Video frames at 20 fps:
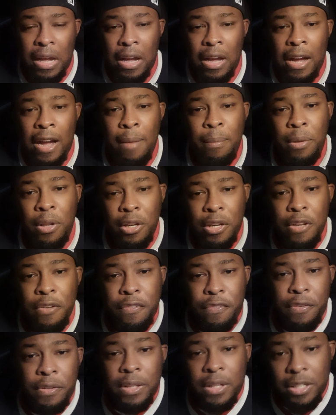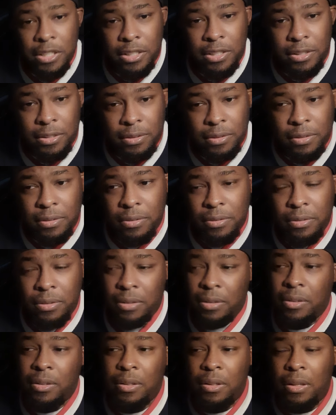I'm looking for this.
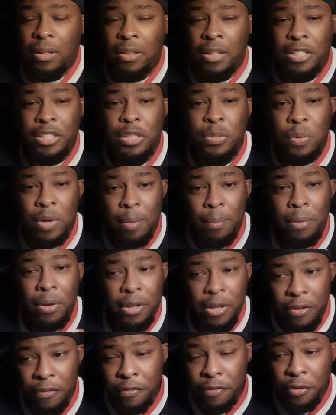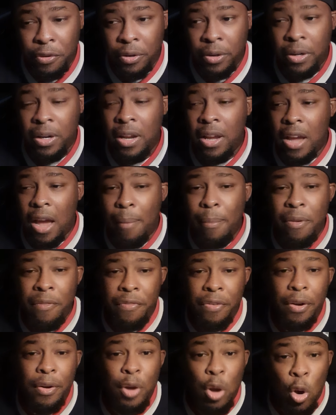This is what I'm looking for. I'm a
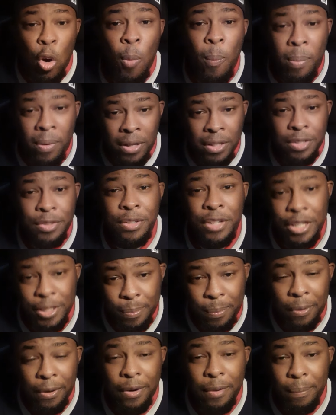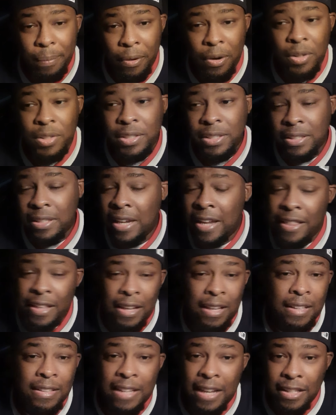very open and transparent person. I
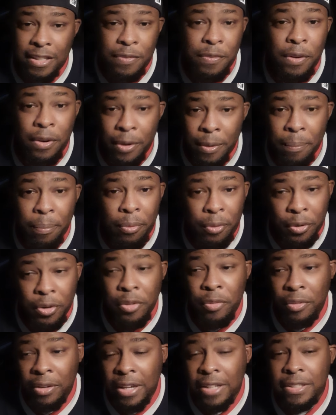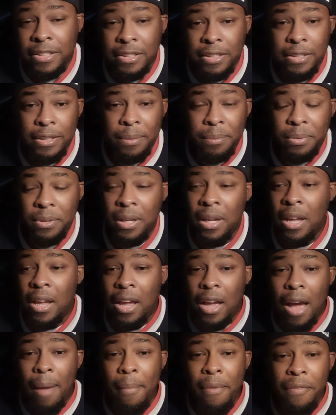think that's very important in relationships.
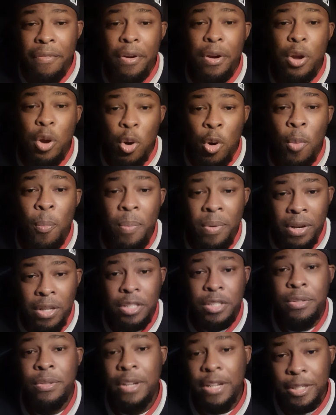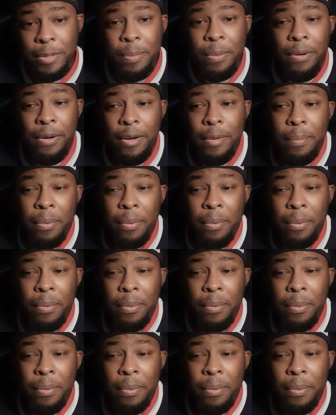I'm a very open and transparent